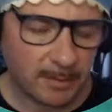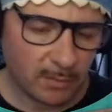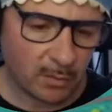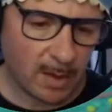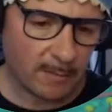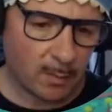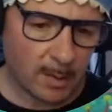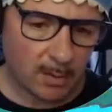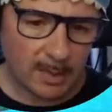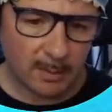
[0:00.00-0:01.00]
if you have a
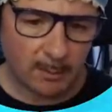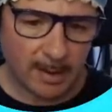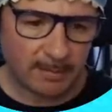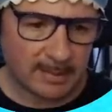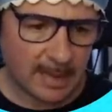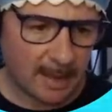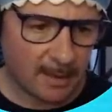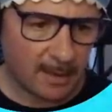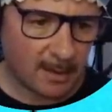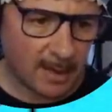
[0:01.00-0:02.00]
quick look here, we have this
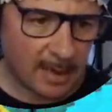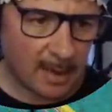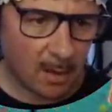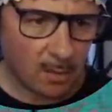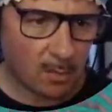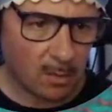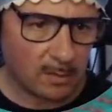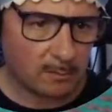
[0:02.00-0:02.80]
other whole,